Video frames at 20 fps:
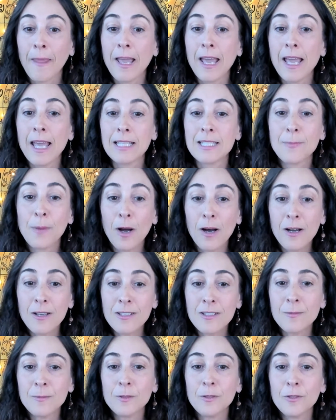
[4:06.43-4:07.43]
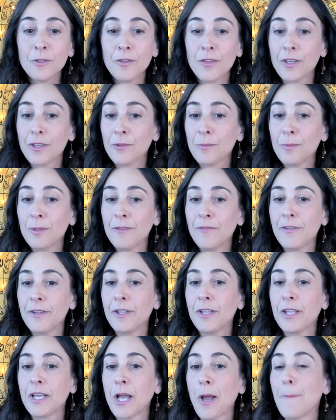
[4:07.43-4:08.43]
It's possible that you'll be
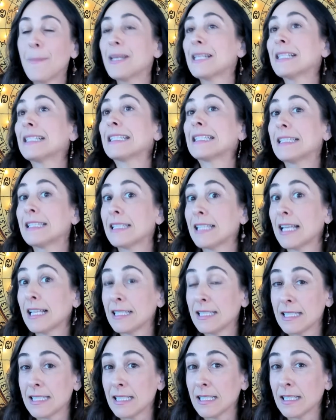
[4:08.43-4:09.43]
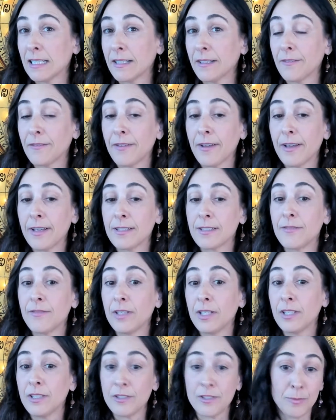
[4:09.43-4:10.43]
feeling a bit sensitive as
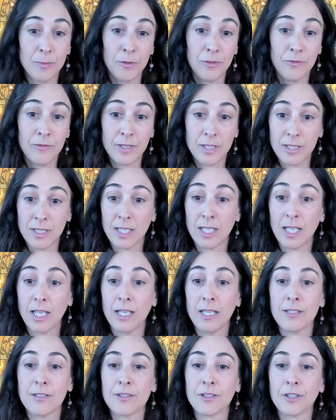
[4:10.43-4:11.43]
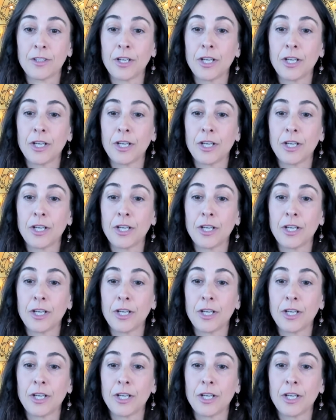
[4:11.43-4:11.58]
Venus moves into Cancer,